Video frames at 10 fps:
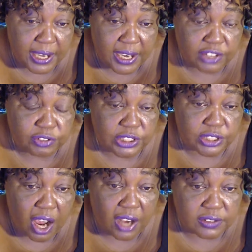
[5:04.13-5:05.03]
hundred
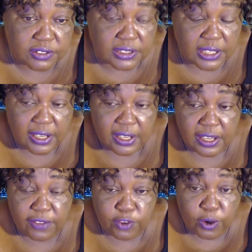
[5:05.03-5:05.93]
dollars.
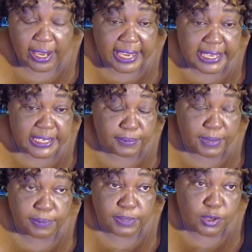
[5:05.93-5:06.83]
If you are 80,
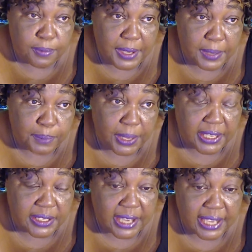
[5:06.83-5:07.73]
maybe you may
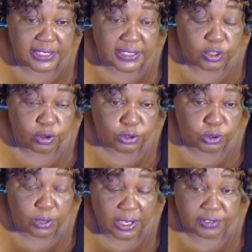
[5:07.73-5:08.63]
pay 90 or
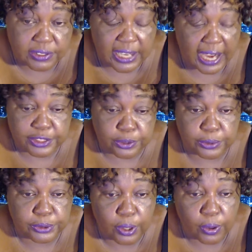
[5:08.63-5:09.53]
200. I
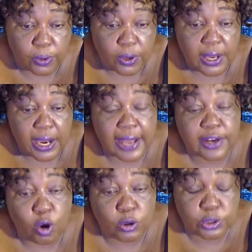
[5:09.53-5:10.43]
don't know. And
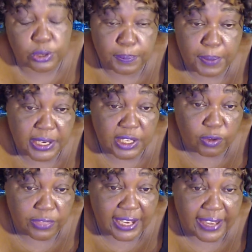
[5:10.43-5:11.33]
also depending
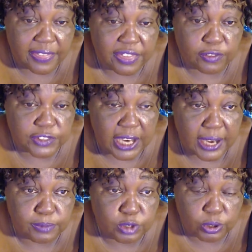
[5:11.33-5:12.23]
on the length of
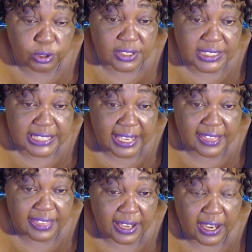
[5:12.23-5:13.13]
time you're going to stay
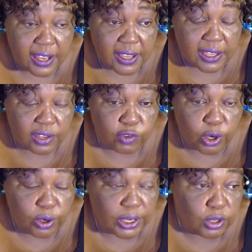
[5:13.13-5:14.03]
there. If
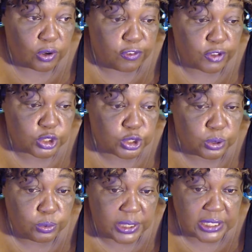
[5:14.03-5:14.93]
you're going to go for
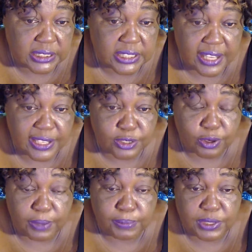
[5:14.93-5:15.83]
two weeks, then it's
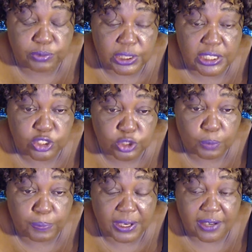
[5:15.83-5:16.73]
going to be really
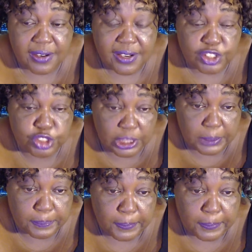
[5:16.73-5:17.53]
super cheap.